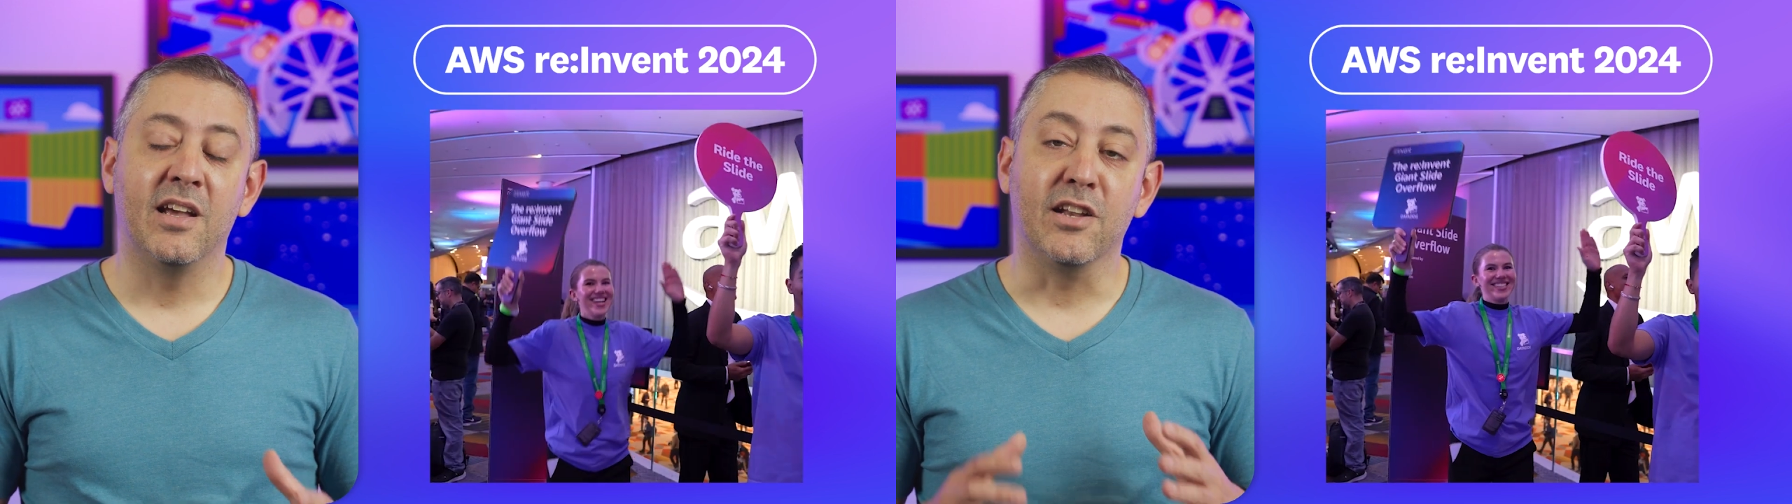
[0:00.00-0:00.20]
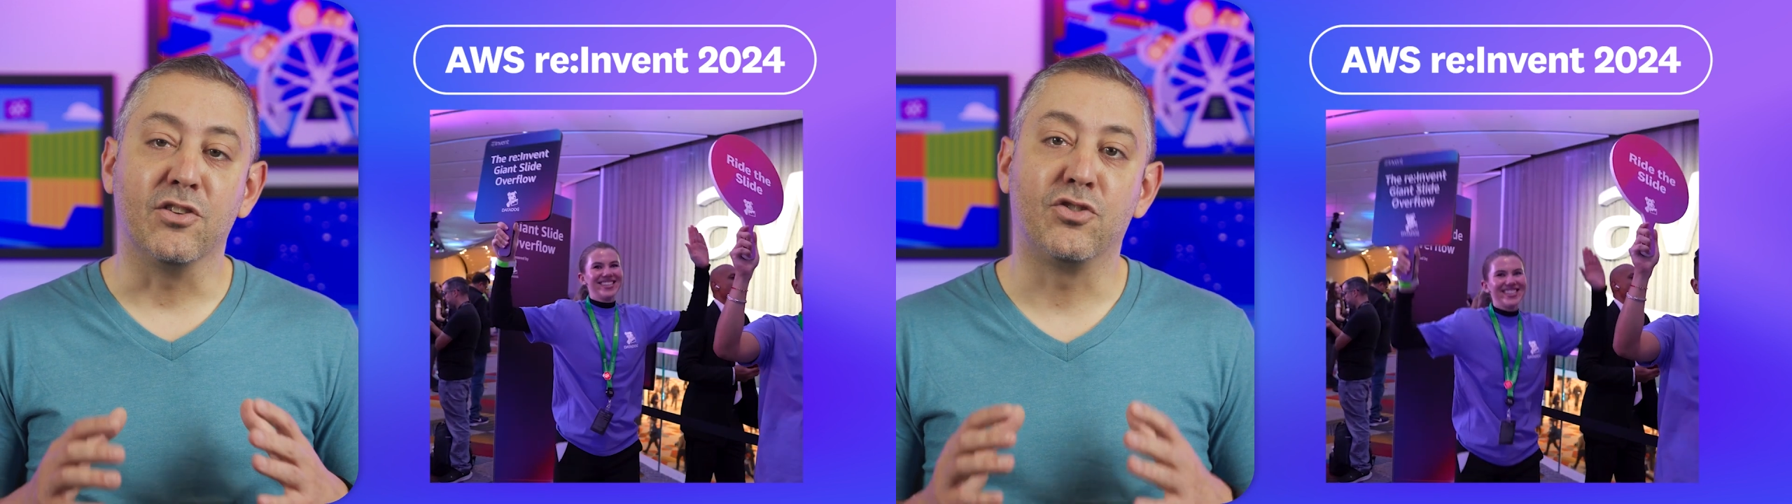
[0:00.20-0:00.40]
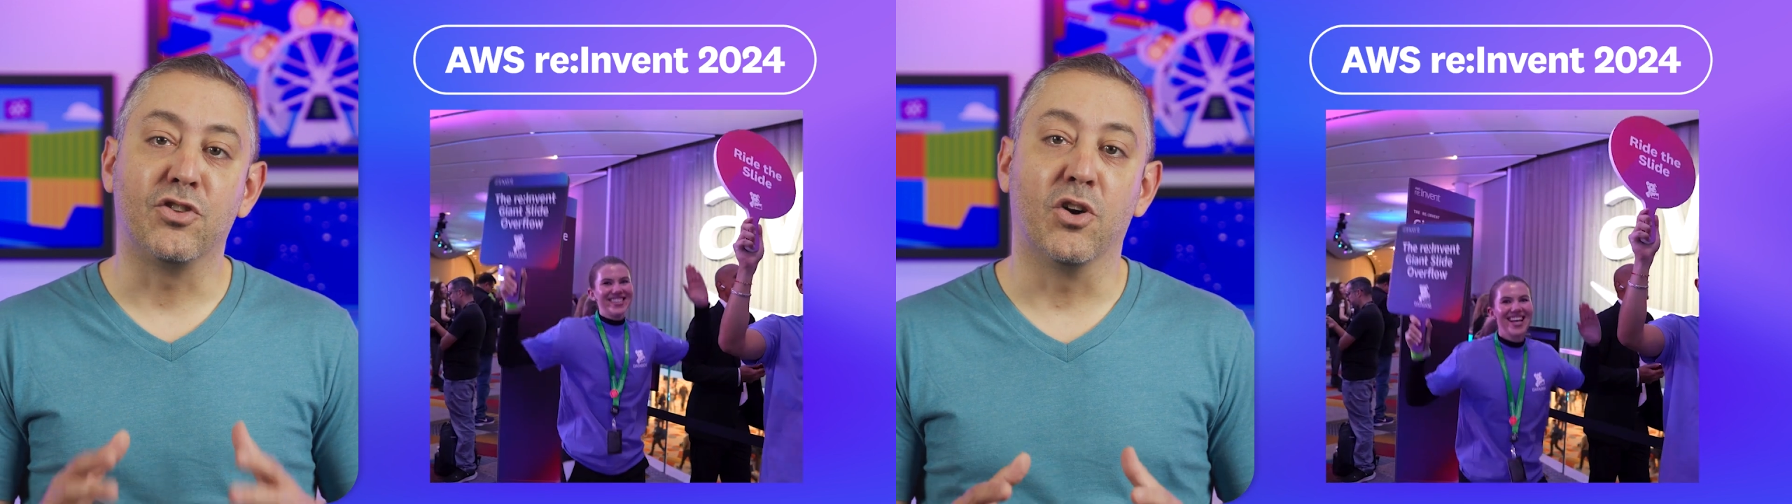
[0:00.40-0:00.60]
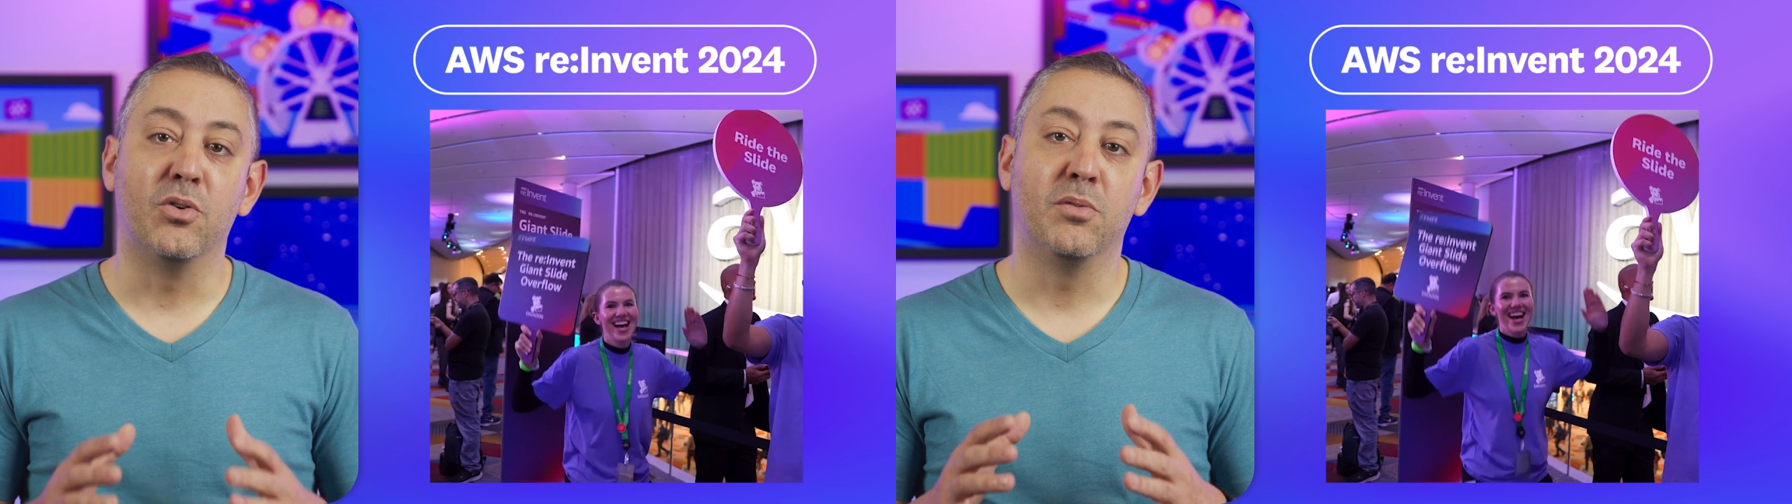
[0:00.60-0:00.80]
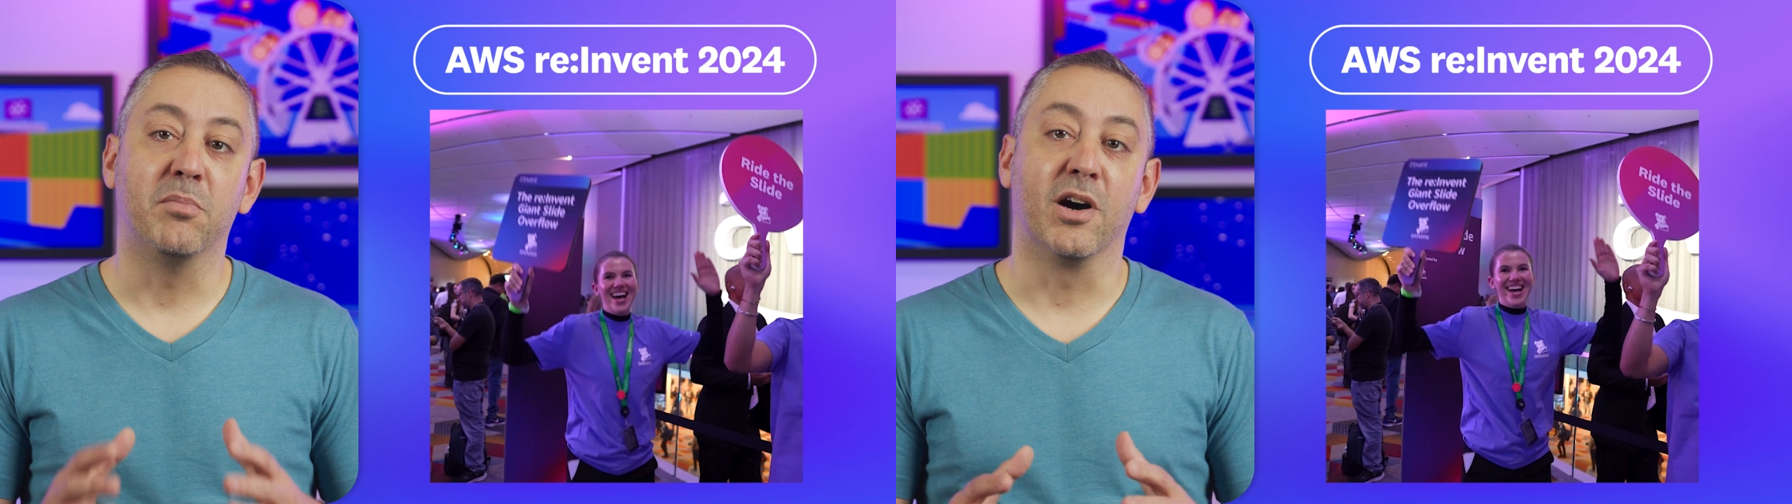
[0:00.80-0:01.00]
and
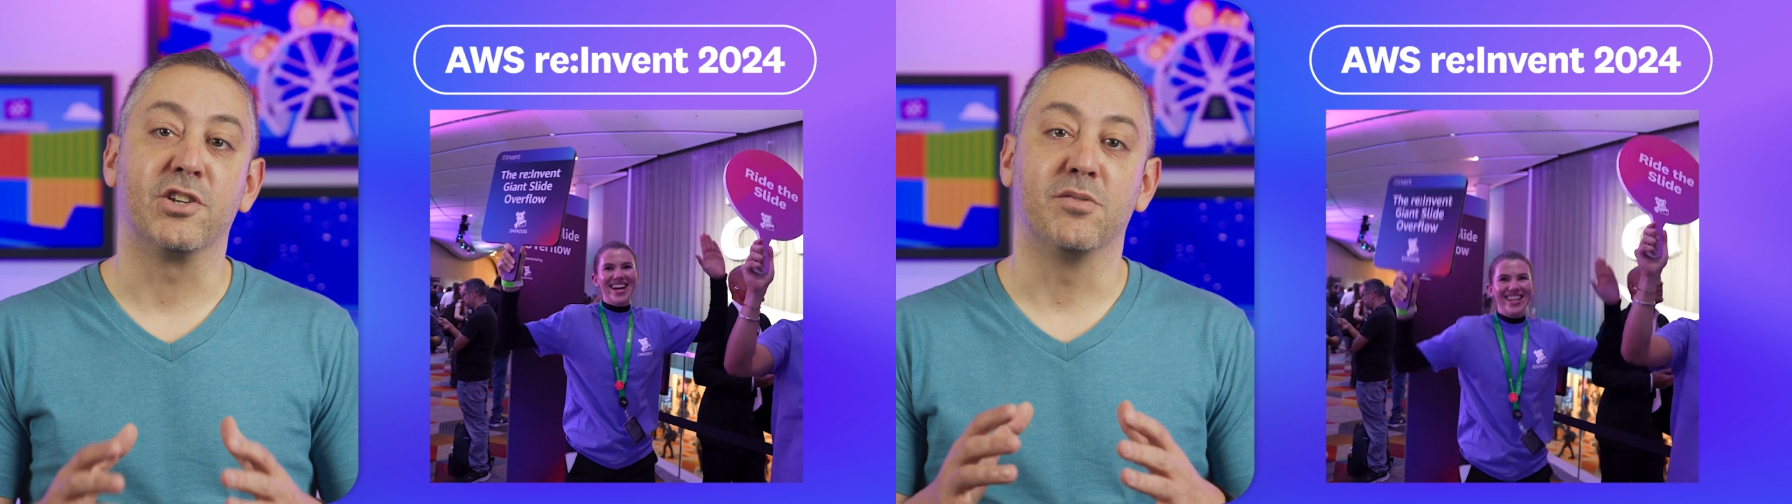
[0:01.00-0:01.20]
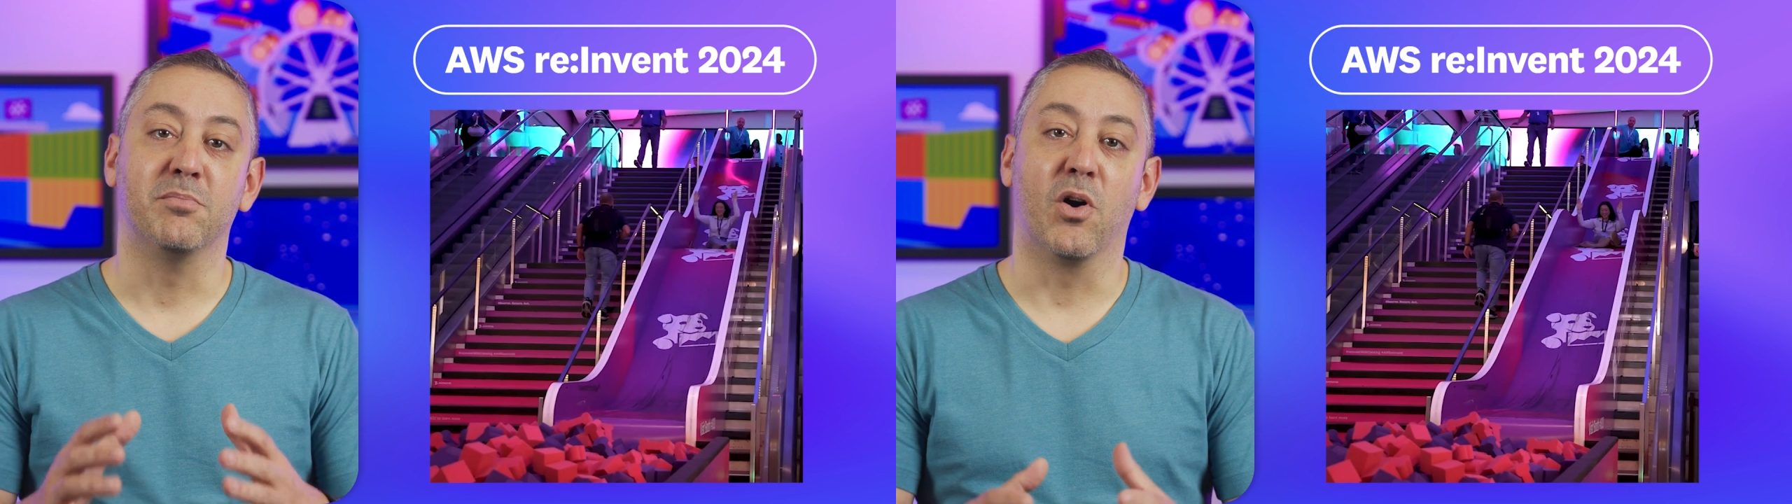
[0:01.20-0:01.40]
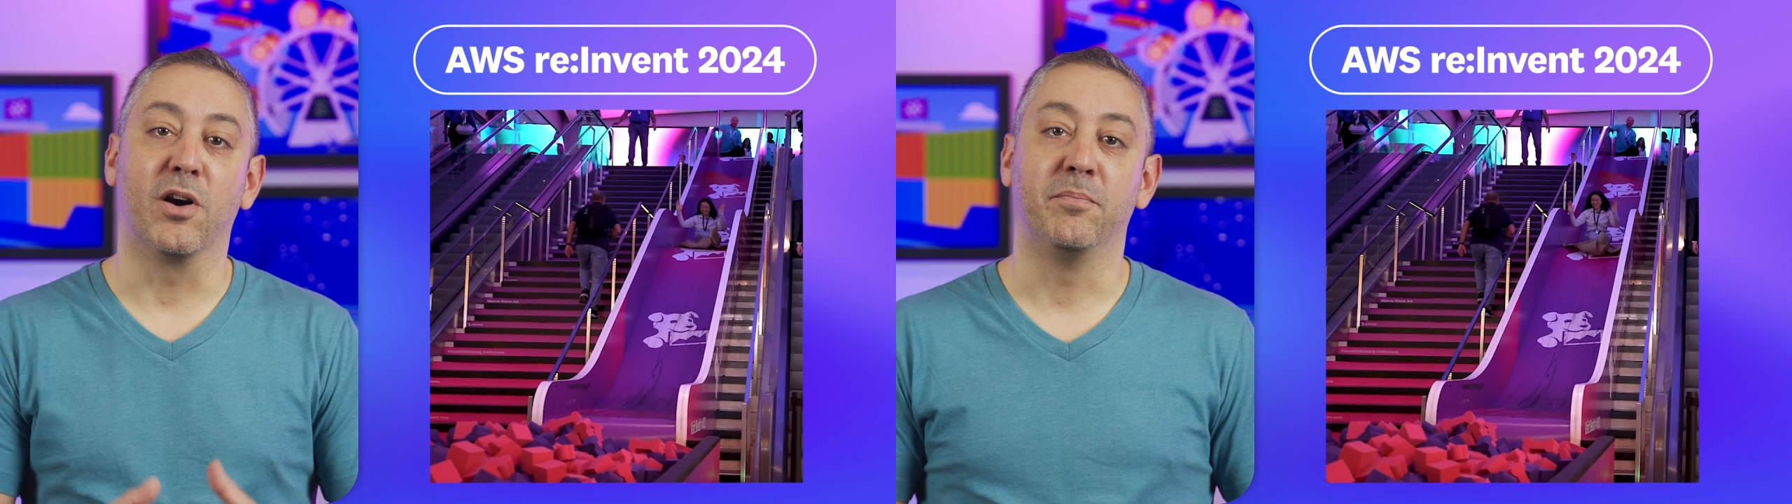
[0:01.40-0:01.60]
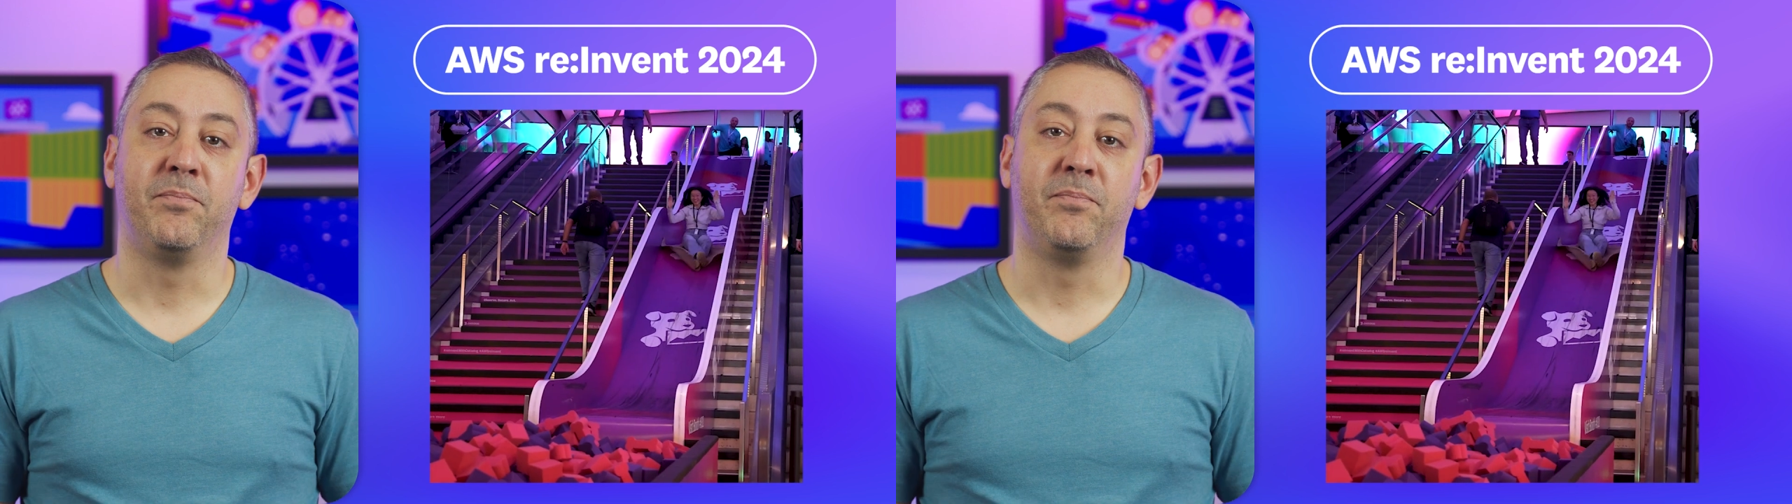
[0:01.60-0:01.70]
so much more.